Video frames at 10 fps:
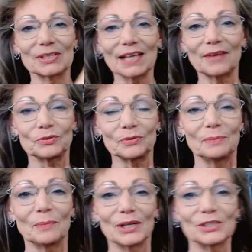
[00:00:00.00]
have to
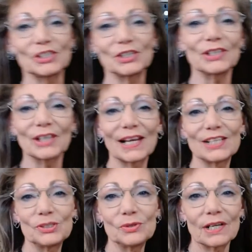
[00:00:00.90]
remind you that I
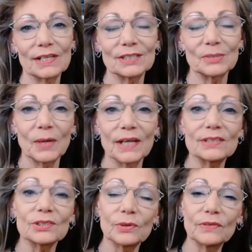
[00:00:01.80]
do customize
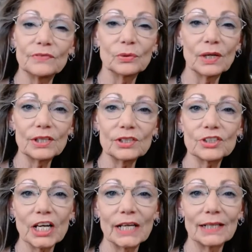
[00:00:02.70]
so if you want your
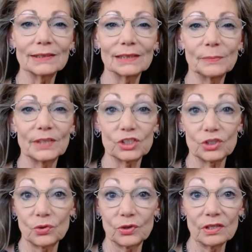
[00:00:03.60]
chain a little bit
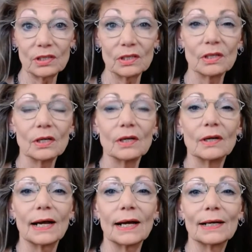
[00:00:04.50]
shorter
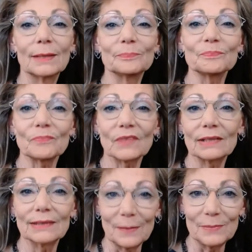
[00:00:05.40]
um,
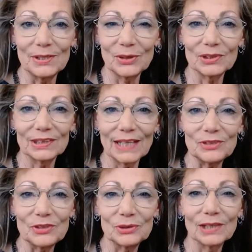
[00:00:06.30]
let me know the
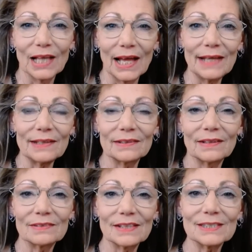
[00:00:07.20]
length you'd like and
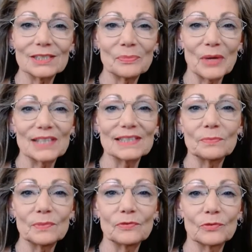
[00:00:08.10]
I'll customize
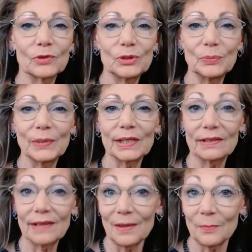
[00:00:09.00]
it before you pick
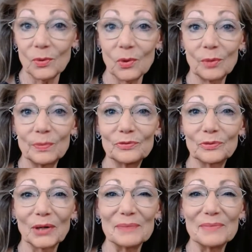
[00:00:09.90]
it up or
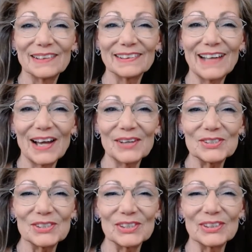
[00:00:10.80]
before I mail it out
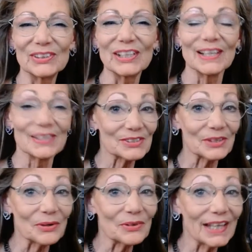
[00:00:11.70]
to you.
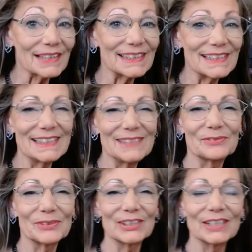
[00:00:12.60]
So that's easy
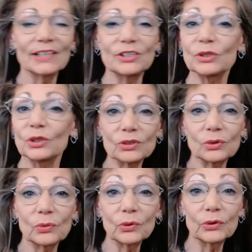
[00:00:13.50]
for you. And you can
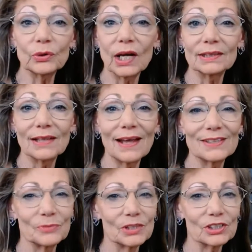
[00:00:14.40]
also order
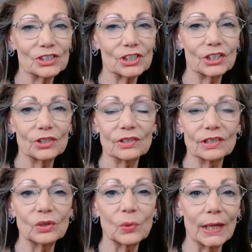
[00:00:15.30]
online real secure
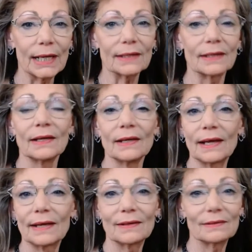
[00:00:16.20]
and quick.
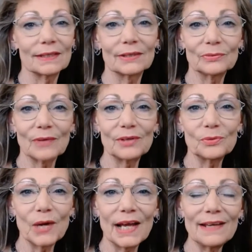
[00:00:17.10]
And I'll get it right
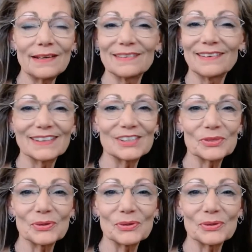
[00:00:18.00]
away and I'll get your